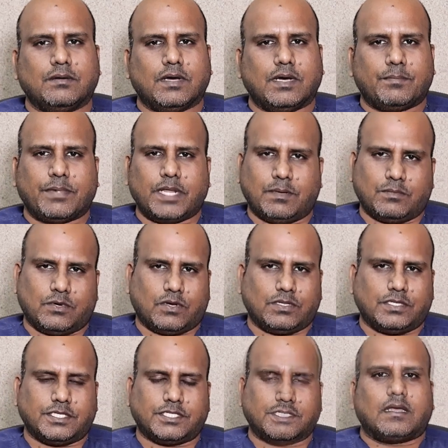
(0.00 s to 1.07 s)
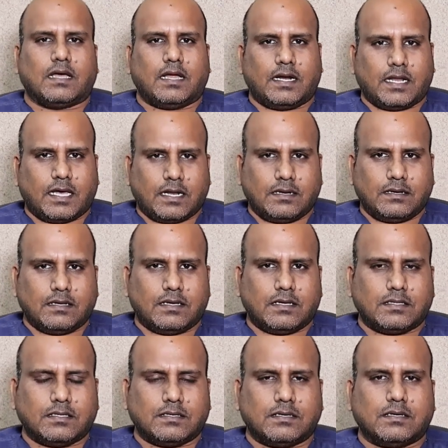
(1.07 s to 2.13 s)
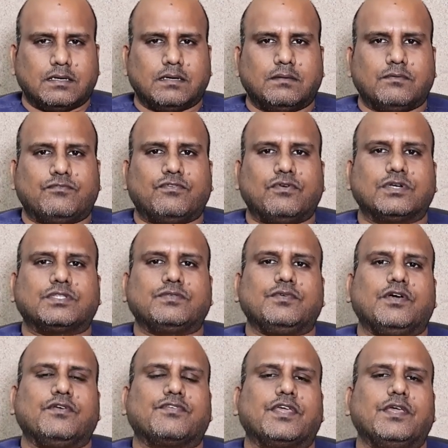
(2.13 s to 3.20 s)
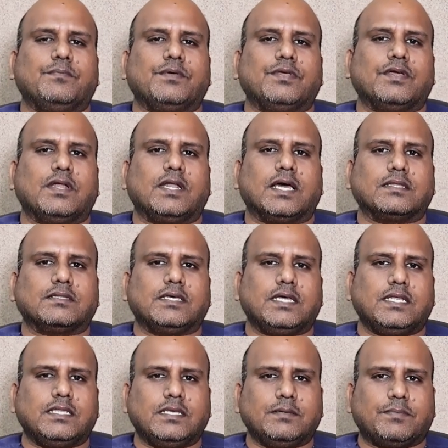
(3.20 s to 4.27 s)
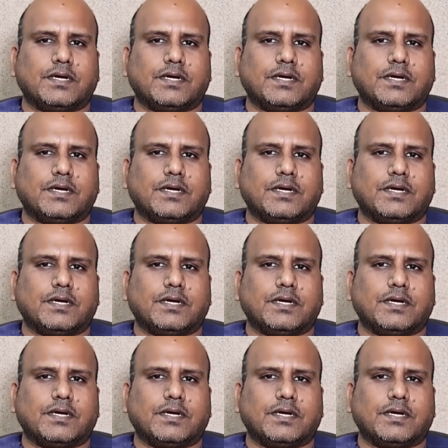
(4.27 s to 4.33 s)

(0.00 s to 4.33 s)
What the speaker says: pulmonologist. And the fourth way of keeping your lungs healthy,